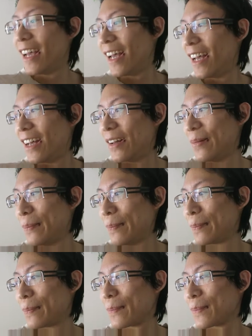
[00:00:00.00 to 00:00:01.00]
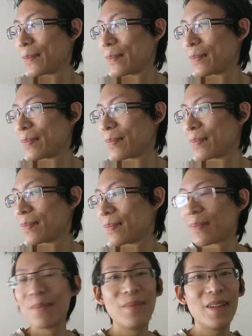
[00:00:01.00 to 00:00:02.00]

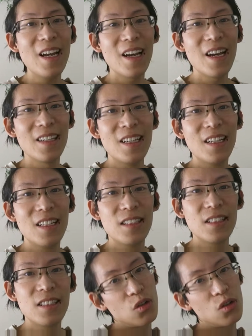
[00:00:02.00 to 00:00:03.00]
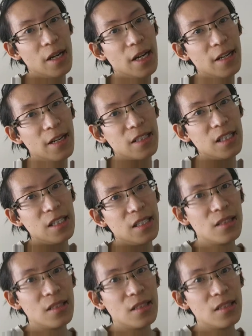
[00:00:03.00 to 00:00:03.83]
But yeah, let's just try it out and see.